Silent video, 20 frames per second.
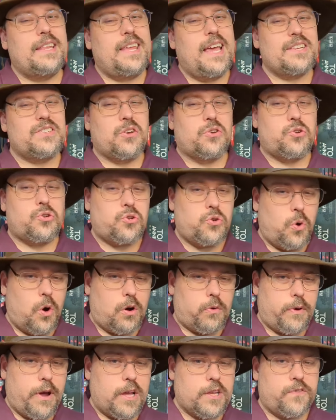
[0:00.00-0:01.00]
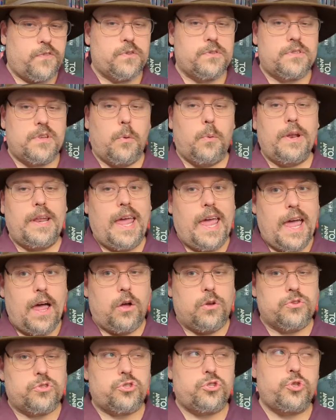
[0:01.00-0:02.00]
and it takes a short rest for someone
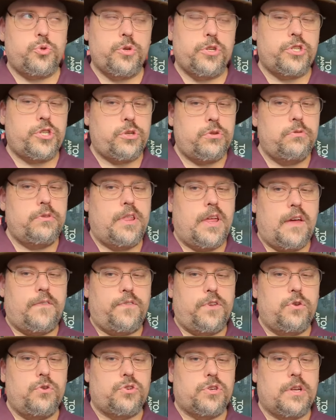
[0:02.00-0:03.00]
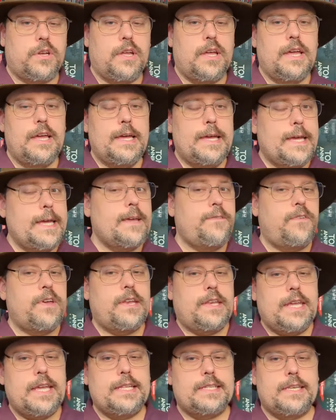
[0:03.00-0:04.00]
else to attune that fusion
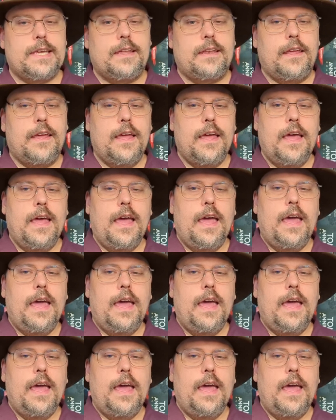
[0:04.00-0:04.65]
if it needs it.